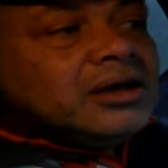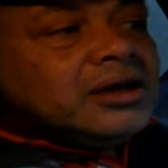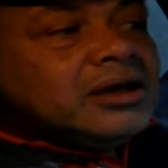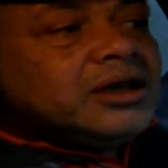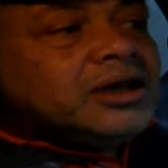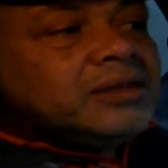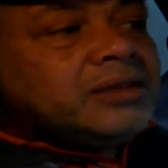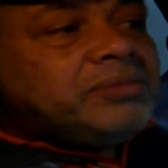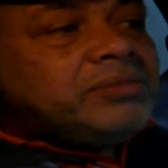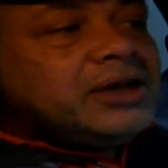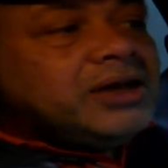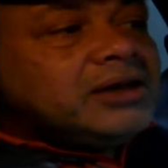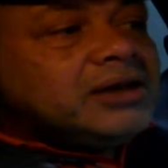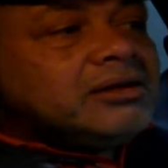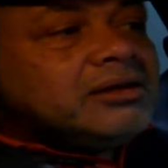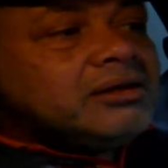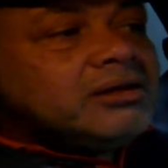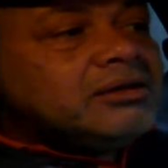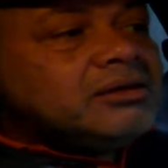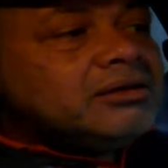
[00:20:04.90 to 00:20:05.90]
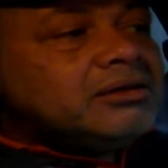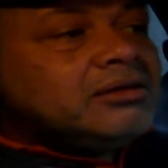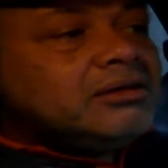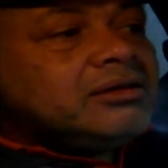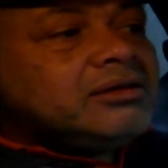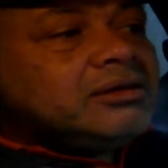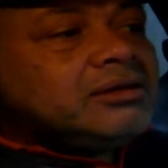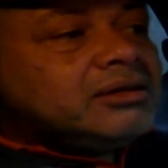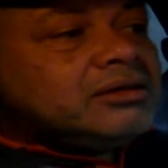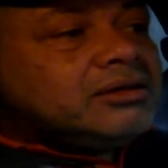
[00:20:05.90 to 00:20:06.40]
caterpillar.
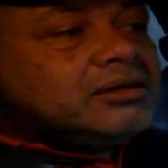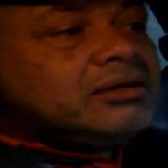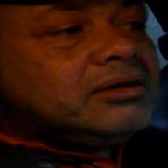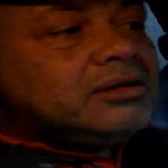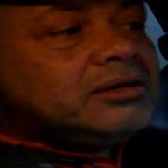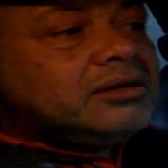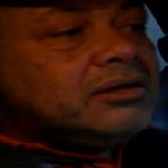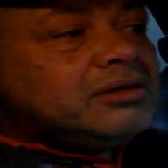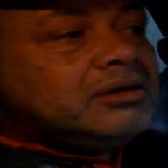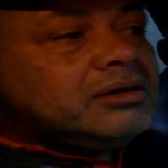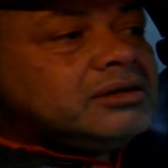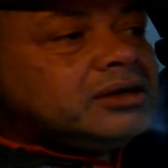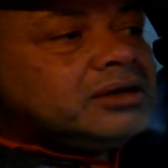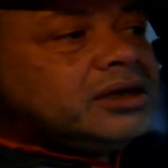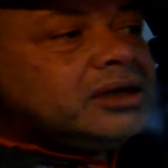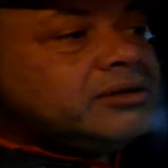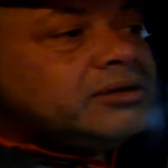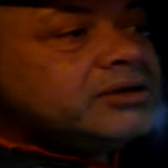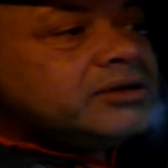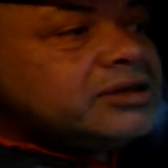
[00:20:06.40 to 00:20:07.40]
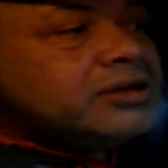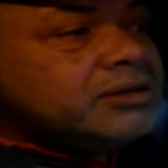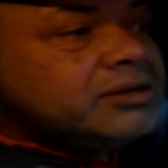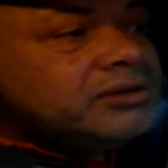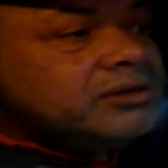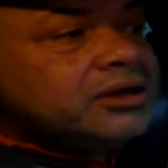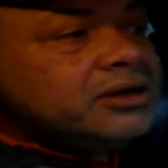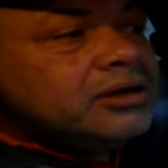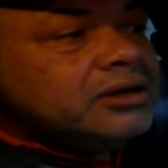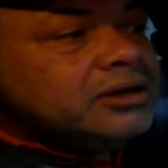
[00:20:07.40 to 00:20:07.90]
Hey, eh, what is
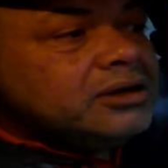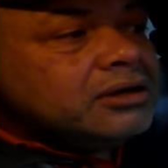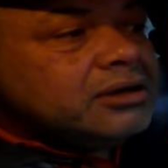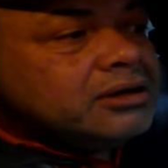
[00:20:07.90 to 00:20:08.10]
happening here?